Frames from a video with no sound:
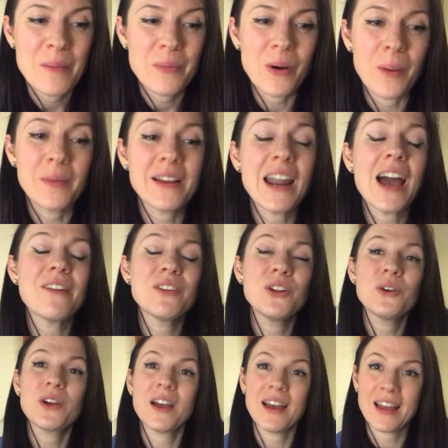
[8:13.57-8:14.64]
but I'm gonna have a
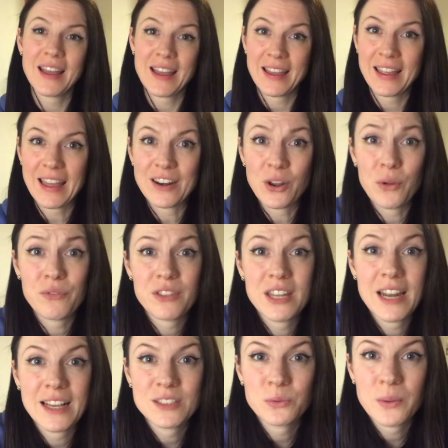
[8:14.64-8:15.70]
look at it again over
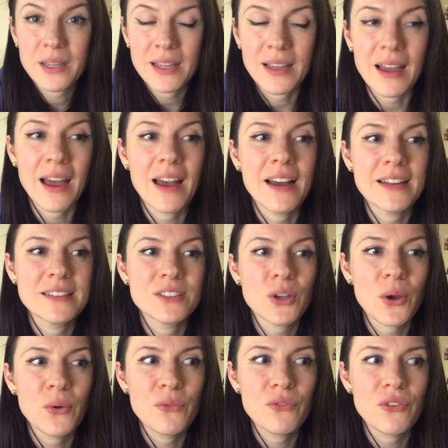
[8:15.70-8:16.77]
the next week and
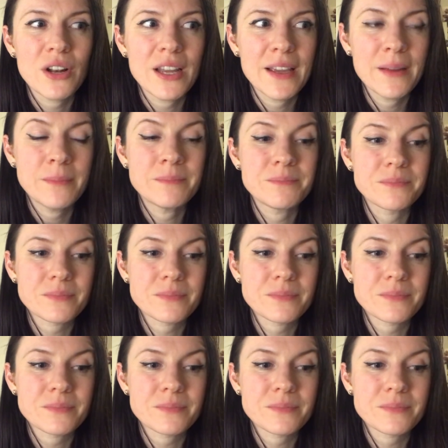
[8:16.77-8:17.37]
hopefully